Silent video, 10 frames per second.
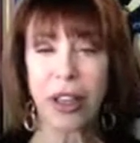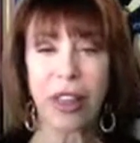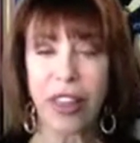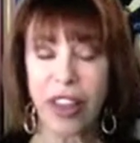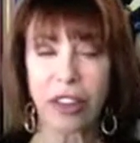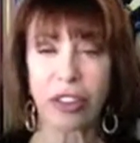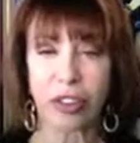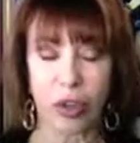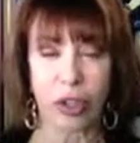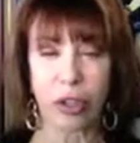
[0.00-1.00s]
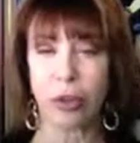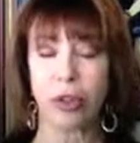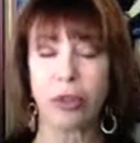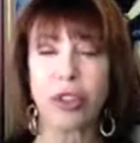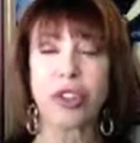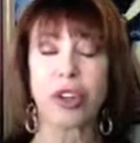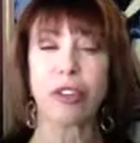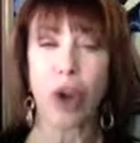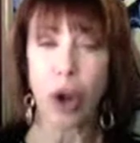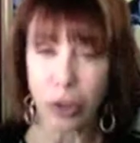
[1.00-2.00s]
things for you. You
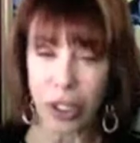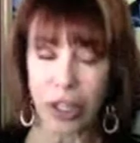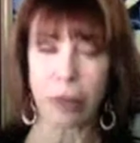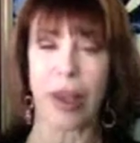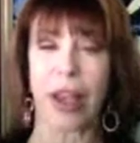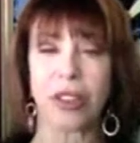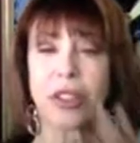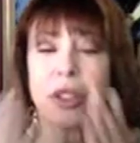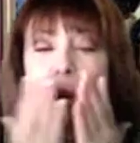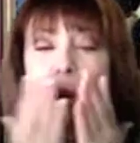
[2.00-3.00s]
deserve only the best.